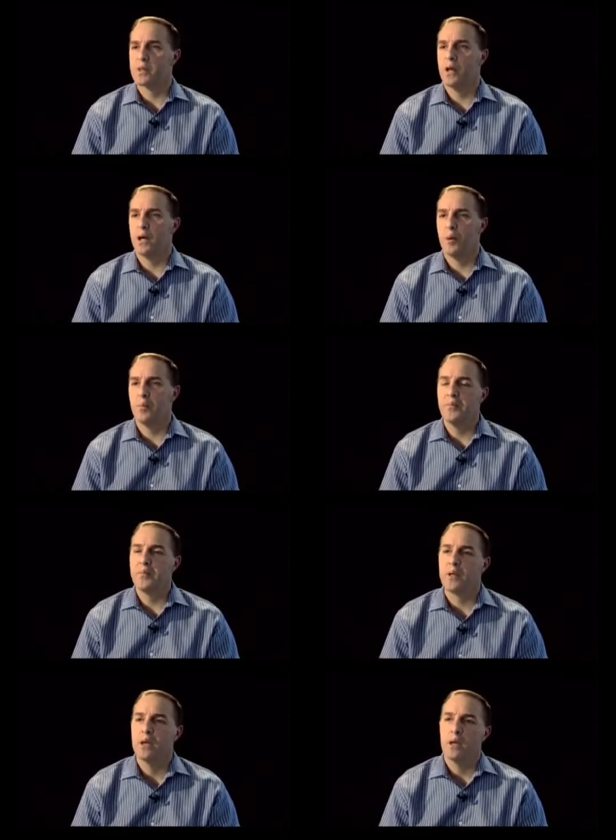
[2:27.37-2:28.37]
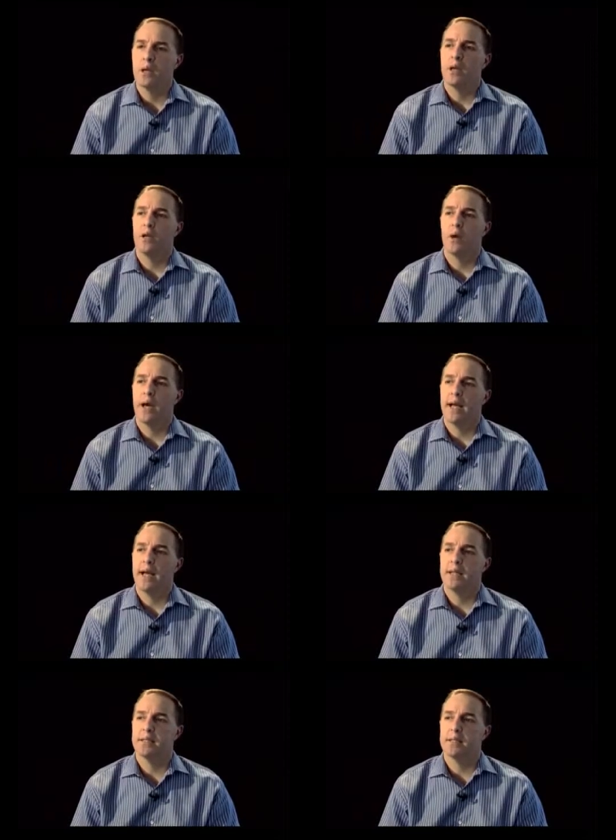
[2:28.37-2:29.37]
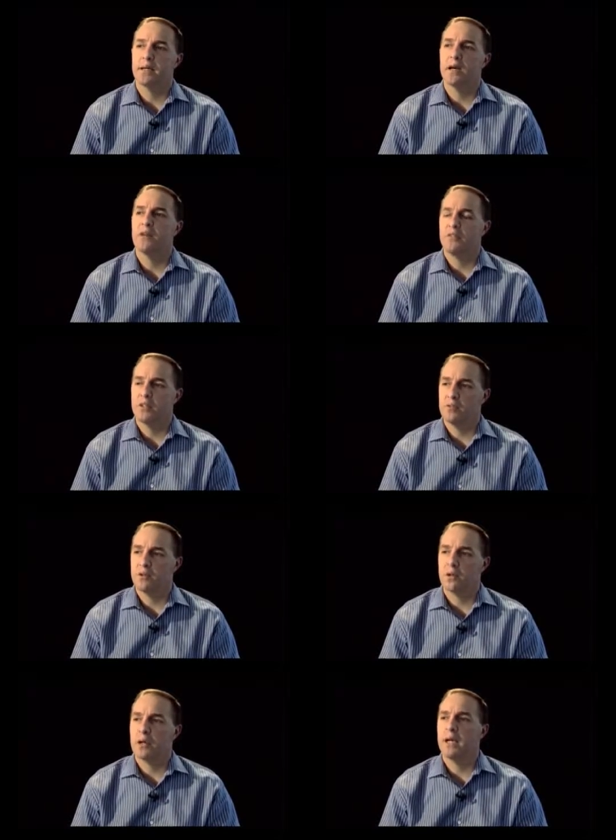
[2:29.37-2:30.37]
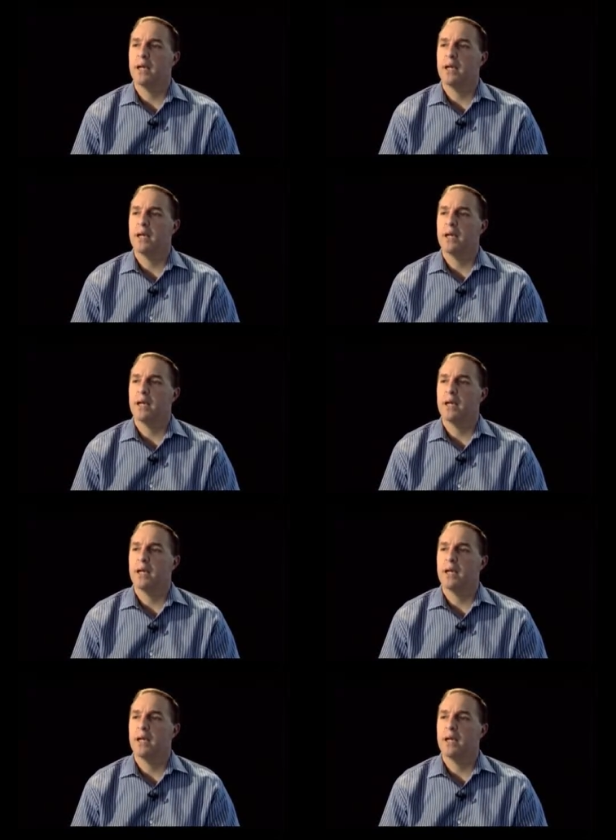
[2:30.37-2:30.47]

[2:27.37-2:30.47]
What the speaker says: I had a fever,